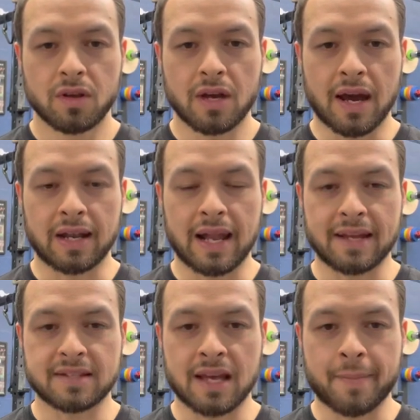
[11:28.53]
I'd
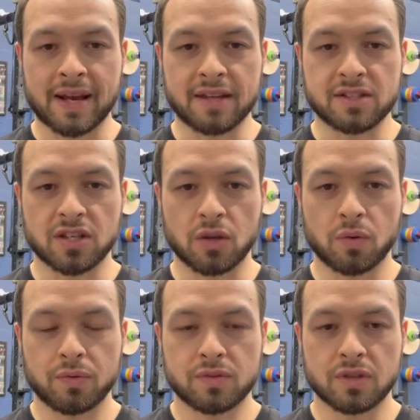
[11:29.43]
like to get back
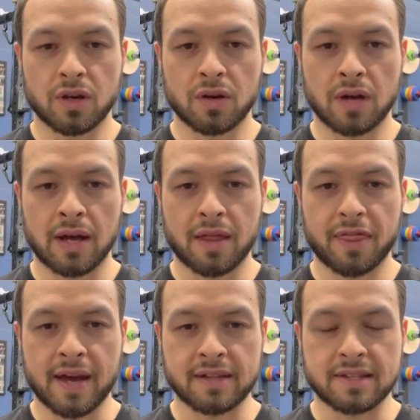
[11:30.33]
into. So
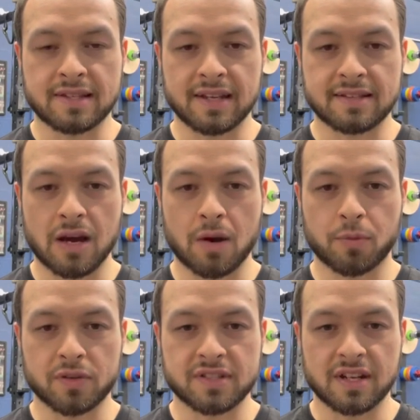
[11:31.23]
at 36 now,
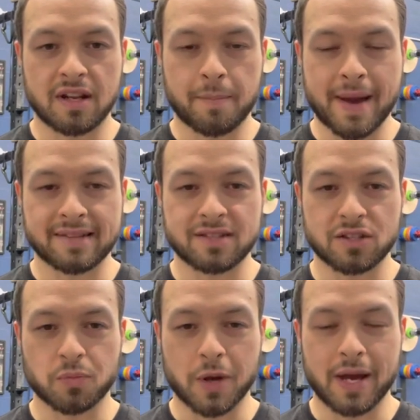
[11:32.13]
I'm considered a
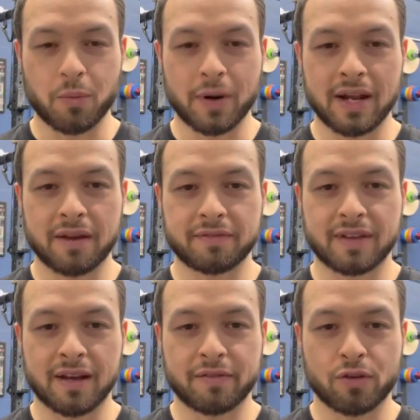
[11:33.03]
master's
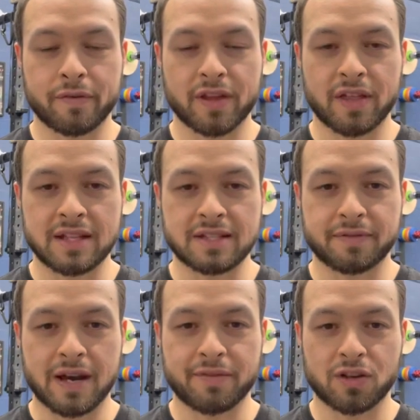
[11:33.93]
weightlifter. If you're over
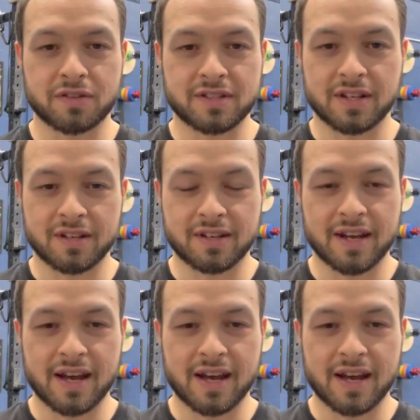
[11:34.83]
35, you're considered